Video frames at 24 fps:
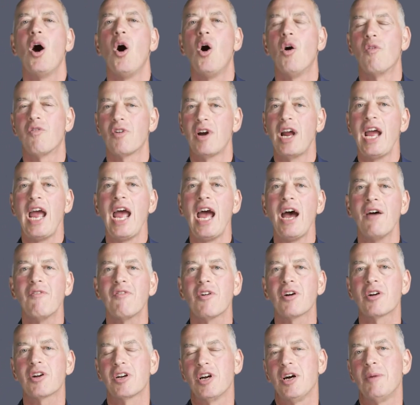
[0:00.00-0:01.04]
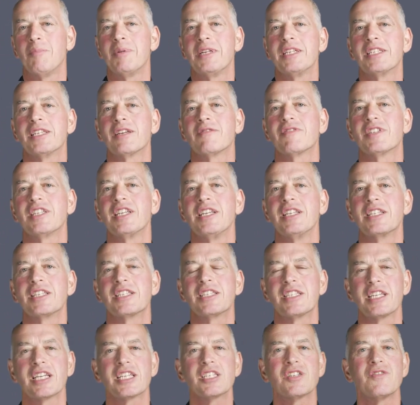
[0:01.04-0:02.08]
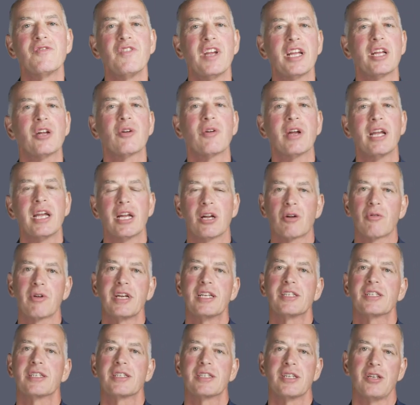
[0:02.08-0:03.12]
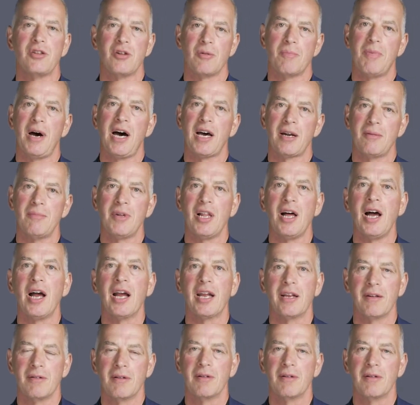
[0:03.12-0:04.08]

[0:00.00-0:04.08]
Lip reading: over half our companies have seen 6-figure increases in their bottom line.